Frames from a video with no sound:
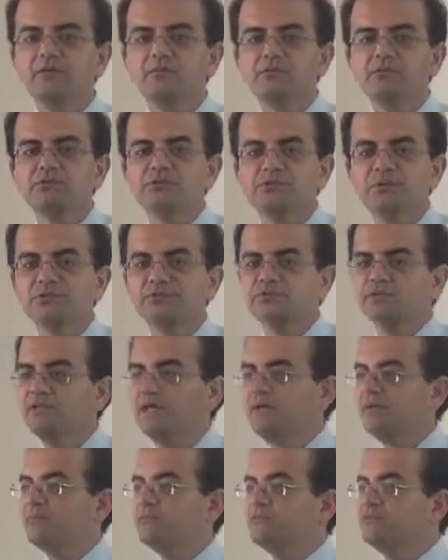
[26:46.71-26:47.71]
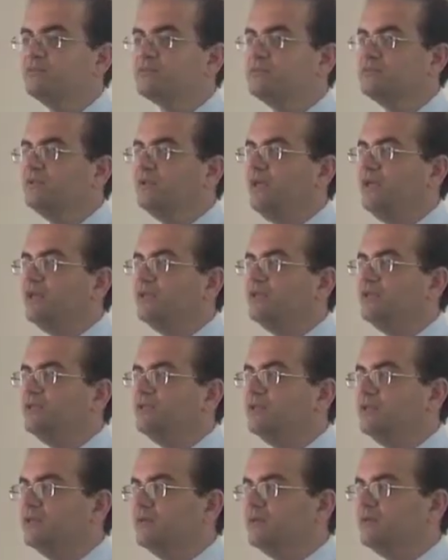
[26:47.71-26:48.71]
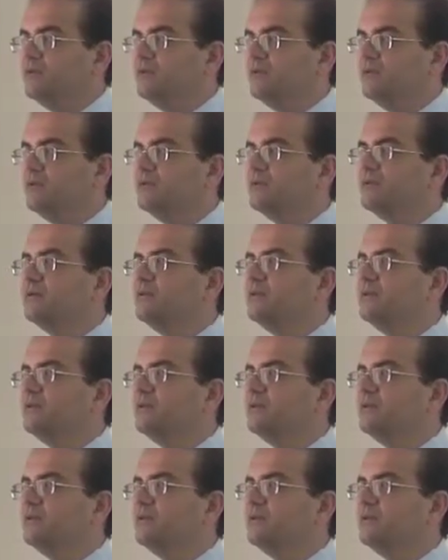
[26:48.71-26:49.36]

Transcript: Most other tablets, you can't clean them with a